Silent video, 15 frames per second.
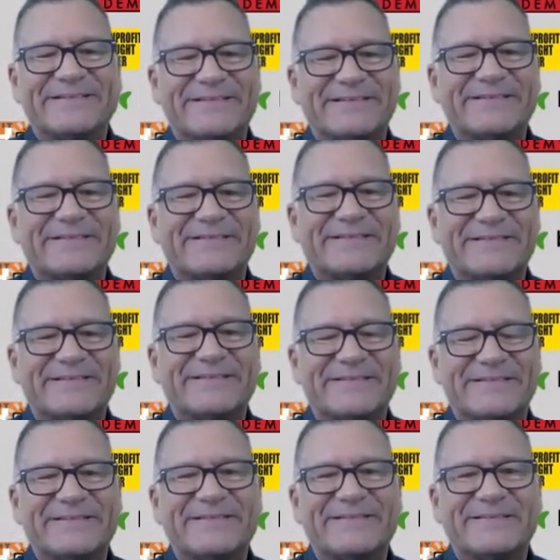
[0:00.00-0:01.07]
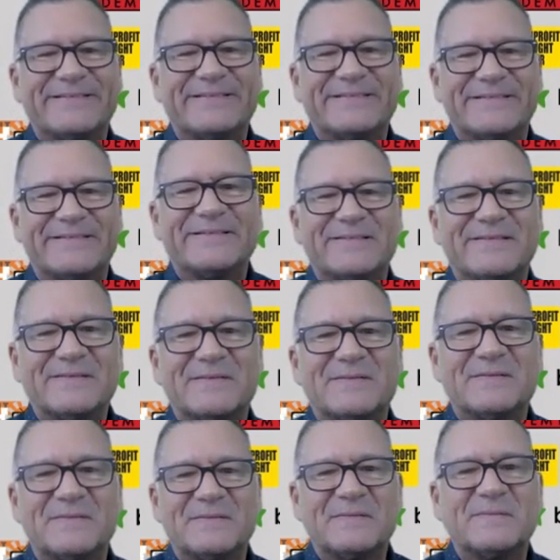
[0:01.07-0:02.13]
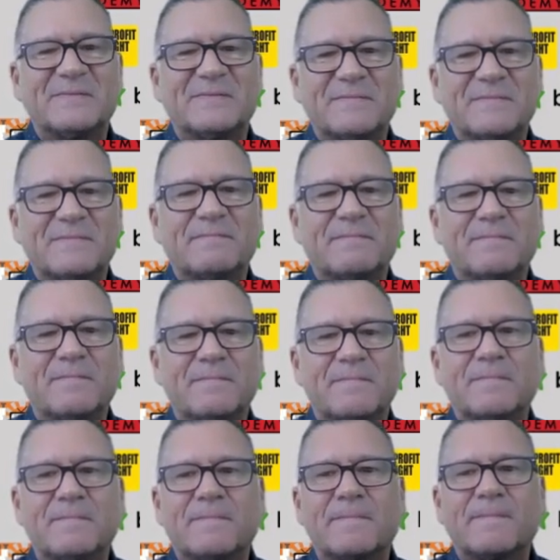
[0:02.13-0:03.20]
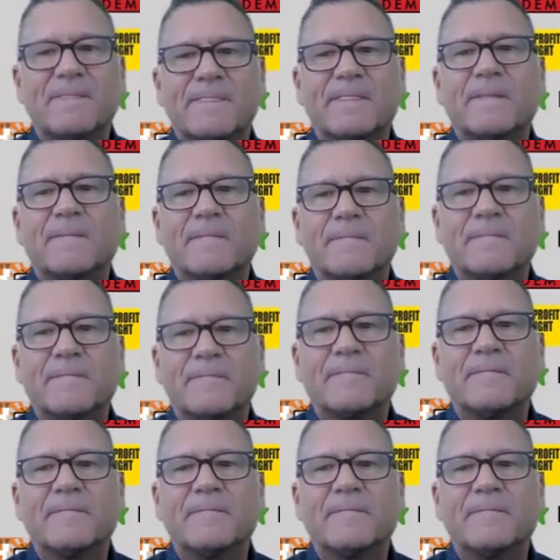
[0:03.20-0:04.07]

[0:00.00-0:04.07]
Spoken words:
This person isn't speaking.